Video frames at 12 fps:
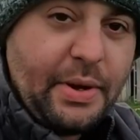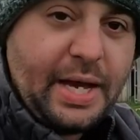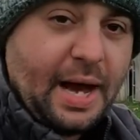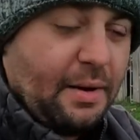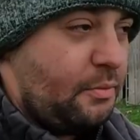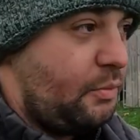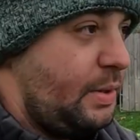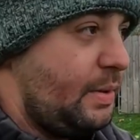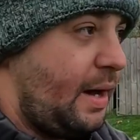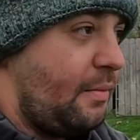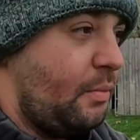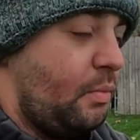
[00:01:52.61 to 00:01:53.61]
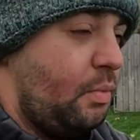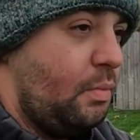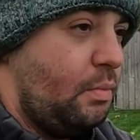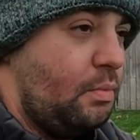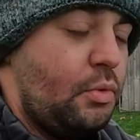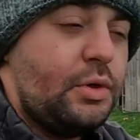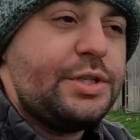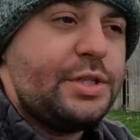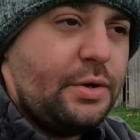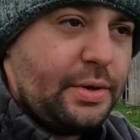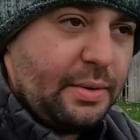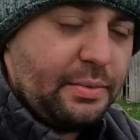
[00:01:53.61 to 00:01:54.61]
We got we got more
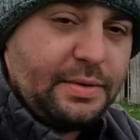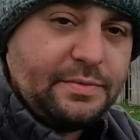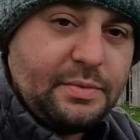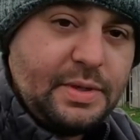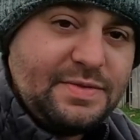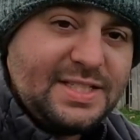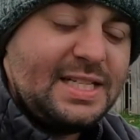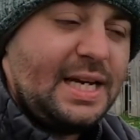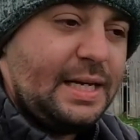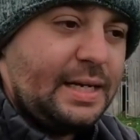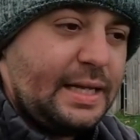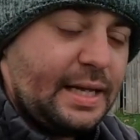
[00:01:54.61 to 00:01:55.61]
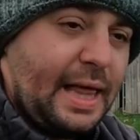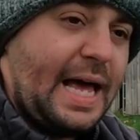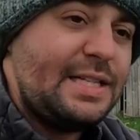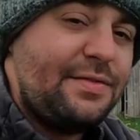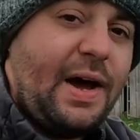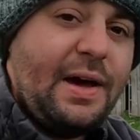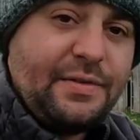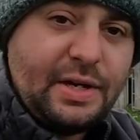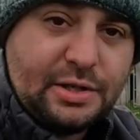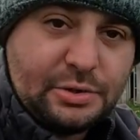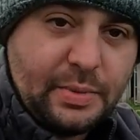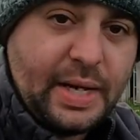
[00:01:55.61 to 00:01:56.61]
snow that we've we've seen in the last five
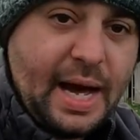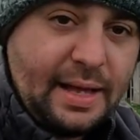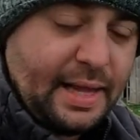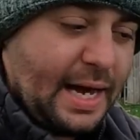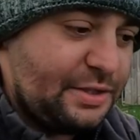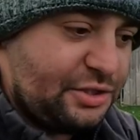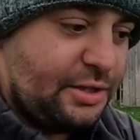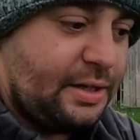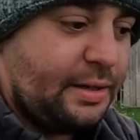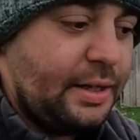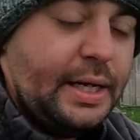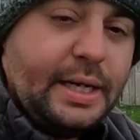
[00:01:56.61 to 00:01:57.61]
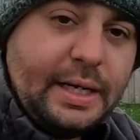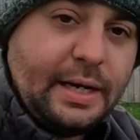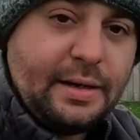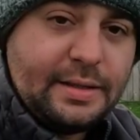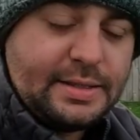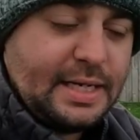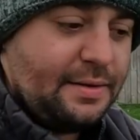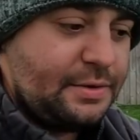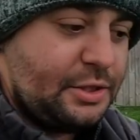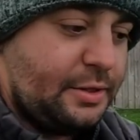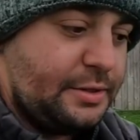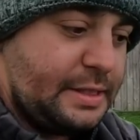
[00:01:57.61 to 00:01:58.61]
years we got last year here in South
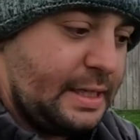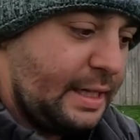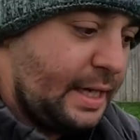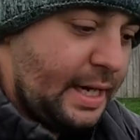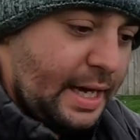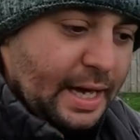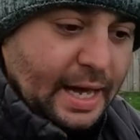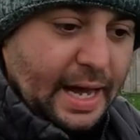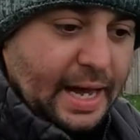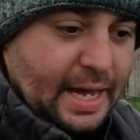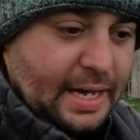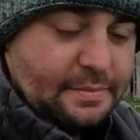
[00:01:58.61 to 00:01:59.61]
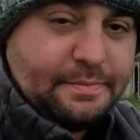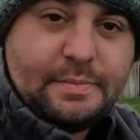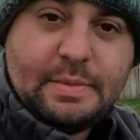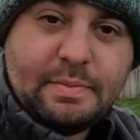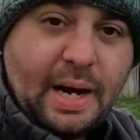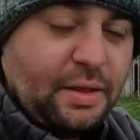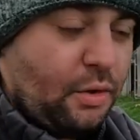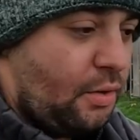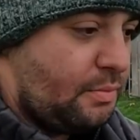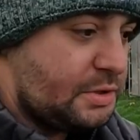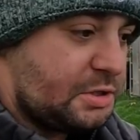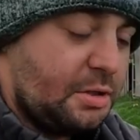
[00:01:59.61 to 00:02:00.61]
Jersey, and my
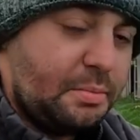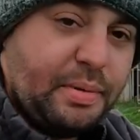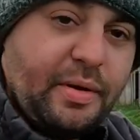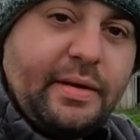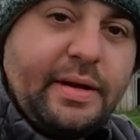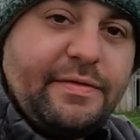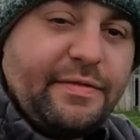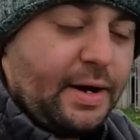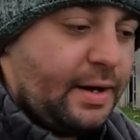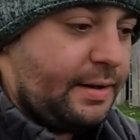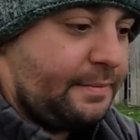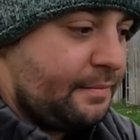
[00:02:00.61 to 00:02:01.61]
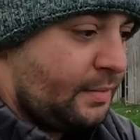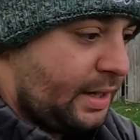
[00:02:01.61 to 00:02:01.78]
lawn was completely fine.